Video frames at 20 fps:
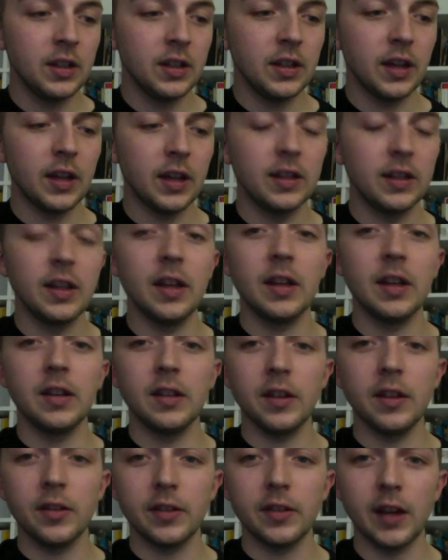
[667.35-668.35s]
And then
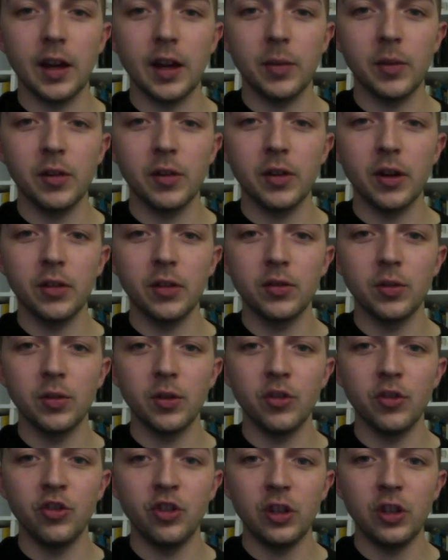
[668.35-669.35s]
this time you go to a
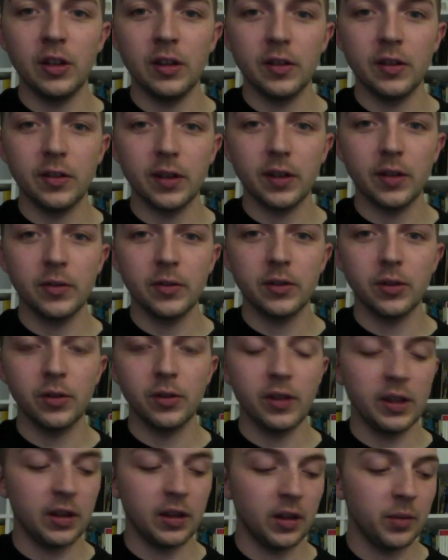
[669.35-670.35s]
G instead of to
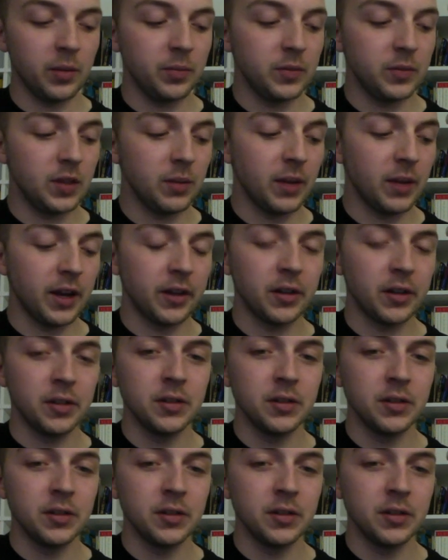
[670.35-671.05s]
the D minor.